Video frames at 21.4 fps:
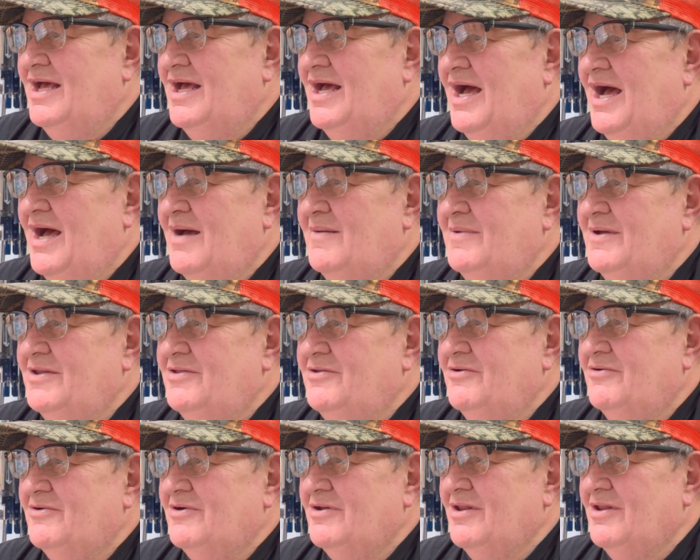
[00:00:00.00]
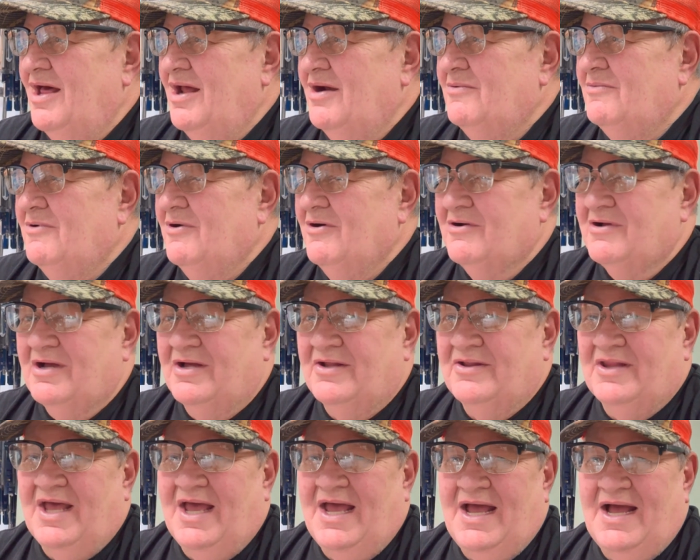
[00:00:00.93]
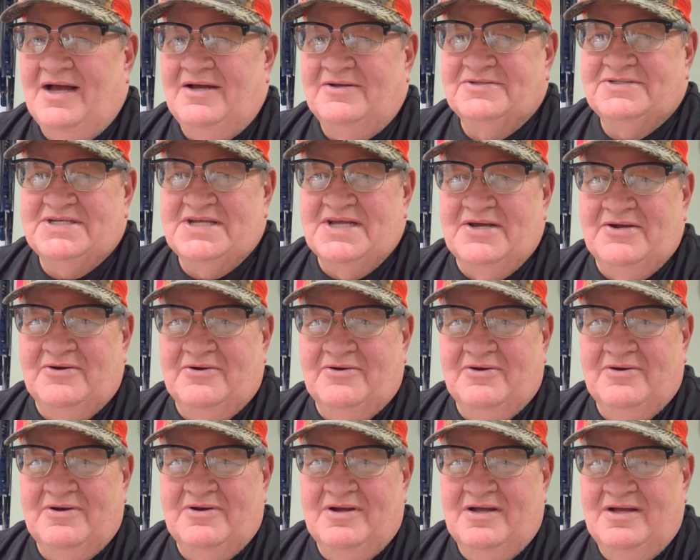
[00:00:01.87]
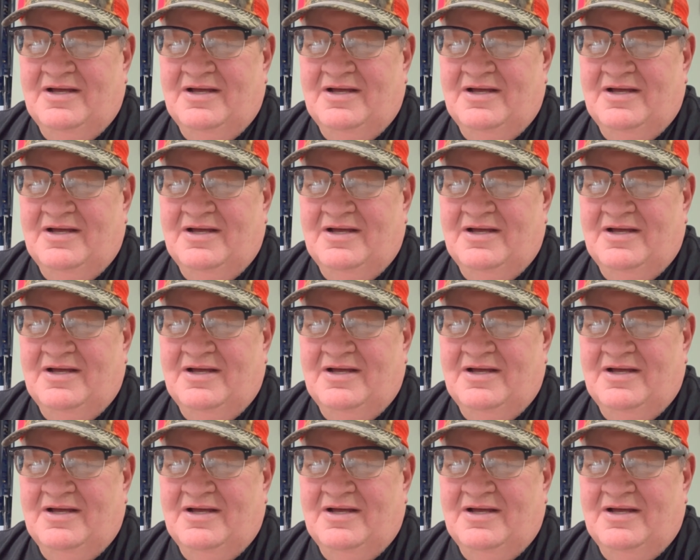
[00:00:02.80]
I've been doing a lot of work on the house here.